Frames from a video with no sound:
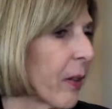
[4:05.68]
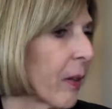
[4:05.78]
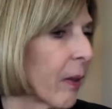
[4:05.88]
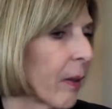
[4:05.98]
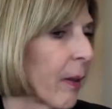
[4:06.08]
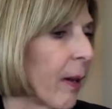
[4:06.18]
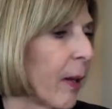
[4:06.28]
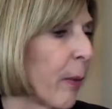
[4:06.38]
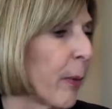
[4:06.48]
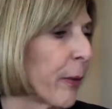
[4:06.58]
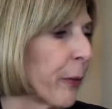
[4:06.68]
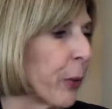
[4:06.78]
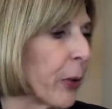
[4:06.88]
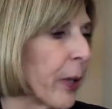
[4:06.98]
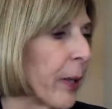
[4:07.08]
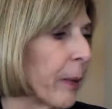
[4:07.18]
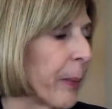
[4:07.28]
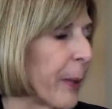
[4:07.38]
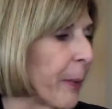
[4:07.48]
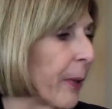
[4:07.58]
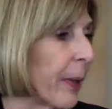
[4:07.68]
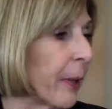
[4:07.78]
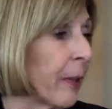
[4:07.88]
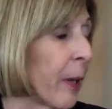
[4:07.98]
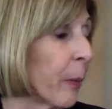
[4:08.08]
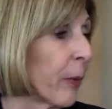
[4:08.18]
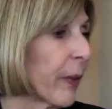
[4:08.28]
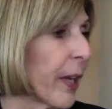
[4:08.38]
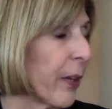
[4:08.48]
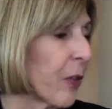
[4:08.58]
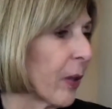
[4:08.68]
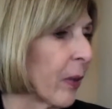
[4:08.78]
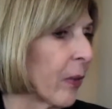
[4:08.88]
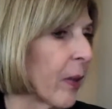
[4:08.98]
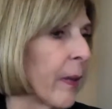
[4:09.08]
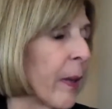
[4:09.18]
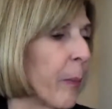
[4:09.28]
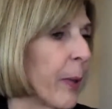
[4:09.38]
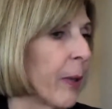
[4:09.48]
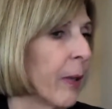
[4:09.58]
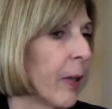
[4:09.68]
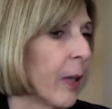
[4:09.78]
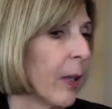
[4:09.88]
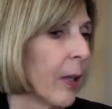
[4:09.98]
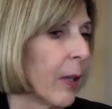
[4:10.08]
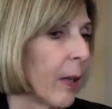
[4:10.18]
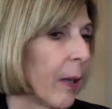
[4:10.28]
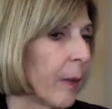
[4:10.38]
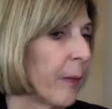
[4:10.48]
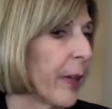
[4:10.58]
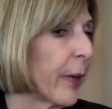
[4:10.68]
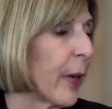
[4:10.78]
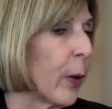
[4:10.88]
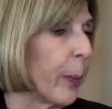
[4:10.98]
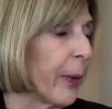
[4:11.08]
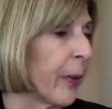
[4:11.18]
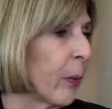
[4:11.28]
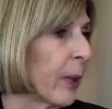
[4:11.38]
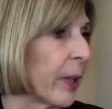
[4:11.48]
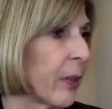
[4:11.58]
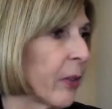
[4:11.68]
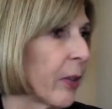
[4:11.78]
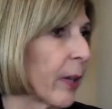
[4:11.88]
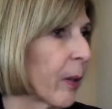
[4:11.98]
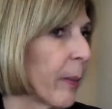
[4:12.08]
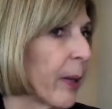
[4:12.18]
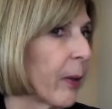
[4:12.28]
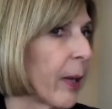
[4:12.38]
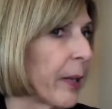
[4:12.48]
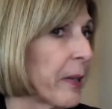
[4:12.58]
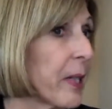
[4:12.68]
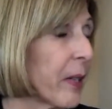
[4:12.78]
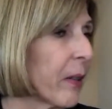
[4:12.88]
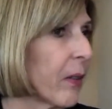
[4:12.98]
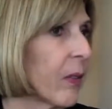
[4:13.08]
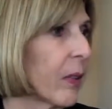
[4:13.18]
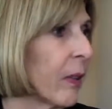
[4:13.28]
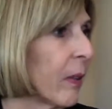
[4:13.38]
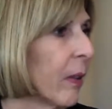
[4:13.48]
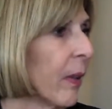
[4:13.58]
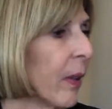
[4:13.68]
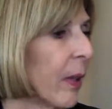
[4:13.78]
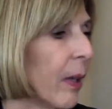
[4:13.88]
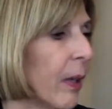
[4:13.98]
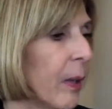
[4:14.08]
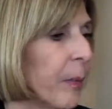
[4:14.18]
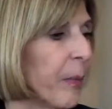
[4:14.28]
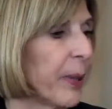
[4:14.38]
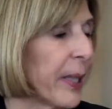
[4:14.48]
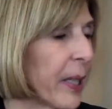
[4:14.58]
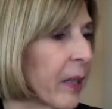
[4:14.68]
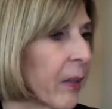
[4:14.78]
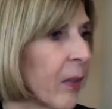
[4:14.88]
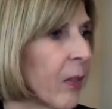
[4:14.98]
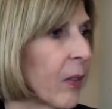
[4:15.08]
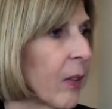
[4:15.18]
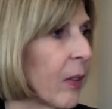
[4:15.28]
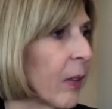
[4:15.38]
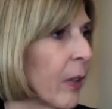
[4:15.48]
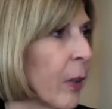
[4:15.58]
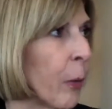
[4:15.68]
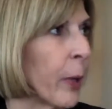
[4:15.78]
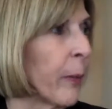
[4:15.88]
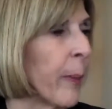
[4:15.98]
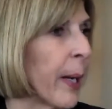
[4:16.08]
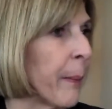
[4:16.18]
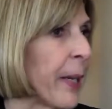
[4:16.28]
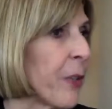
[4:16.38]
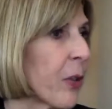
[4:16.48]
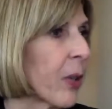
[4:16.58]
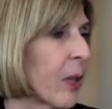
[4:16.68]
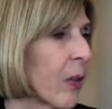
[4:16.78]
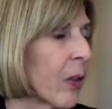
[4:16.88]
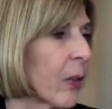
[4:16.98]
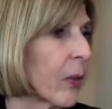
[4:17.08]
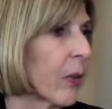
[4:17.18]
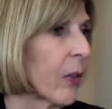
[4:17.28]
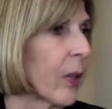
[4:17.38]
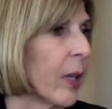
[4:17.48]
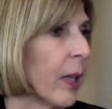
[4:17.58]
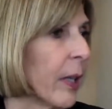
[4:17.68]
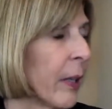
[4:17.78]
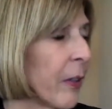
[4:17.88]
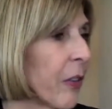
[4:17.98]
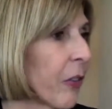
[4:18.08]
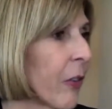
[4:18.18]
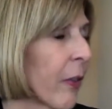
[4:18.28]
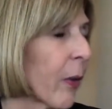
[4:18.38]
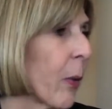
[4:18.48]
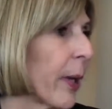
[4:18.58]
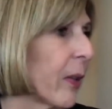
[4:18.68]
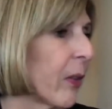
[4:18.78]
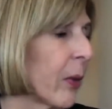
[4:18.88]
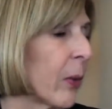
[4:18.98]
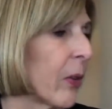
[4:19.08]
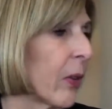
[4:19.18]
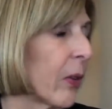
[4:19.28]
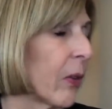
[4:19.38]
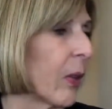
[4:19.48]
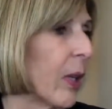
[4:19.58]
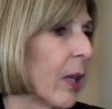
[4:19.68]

to the Olive Florida people on a number of occasions, and they've been very open and willing to talk about ideas and plans. One of my major concerns, in addition to the quiet zones, is